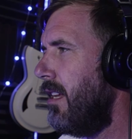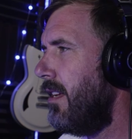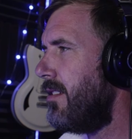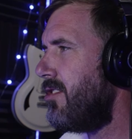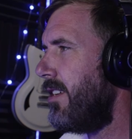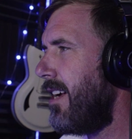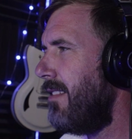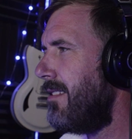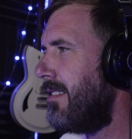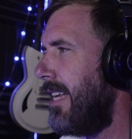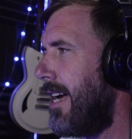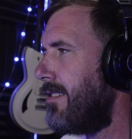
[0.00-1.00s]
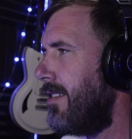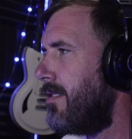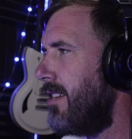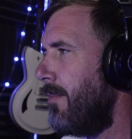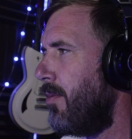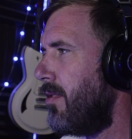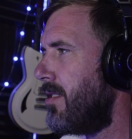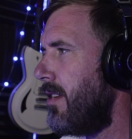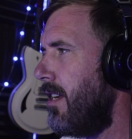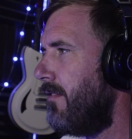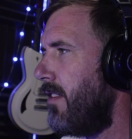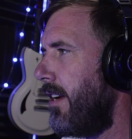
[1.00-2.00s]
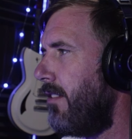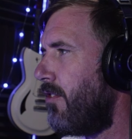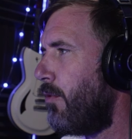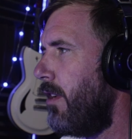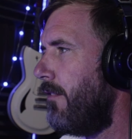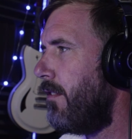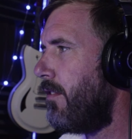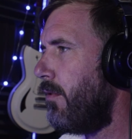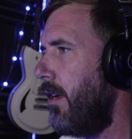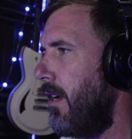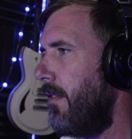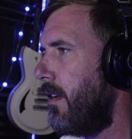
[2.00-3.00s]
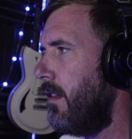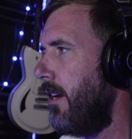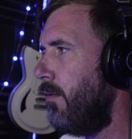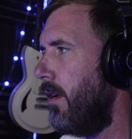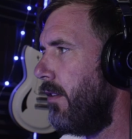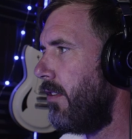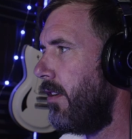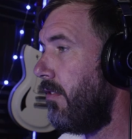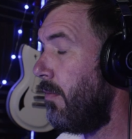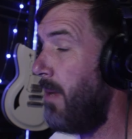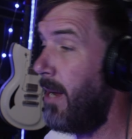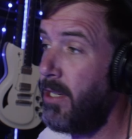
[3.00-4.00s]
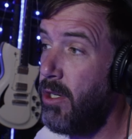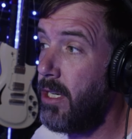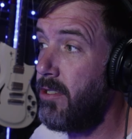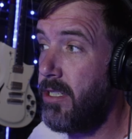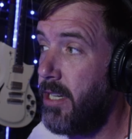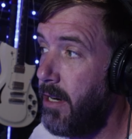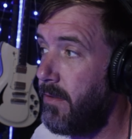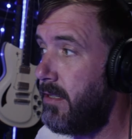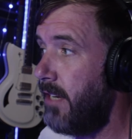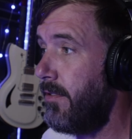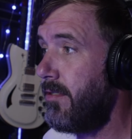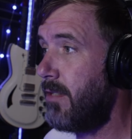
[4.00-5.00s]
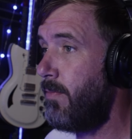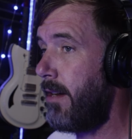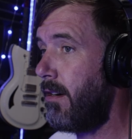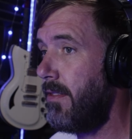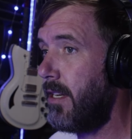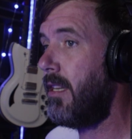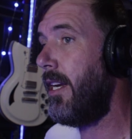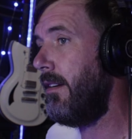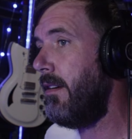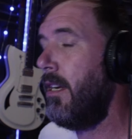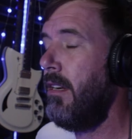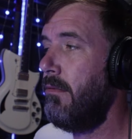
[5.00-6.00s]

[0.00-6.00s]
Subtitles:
Let's check out this last example and see if like it's 3 for 3 on the clean ones, because maybe you can just hear the differences better on the clean,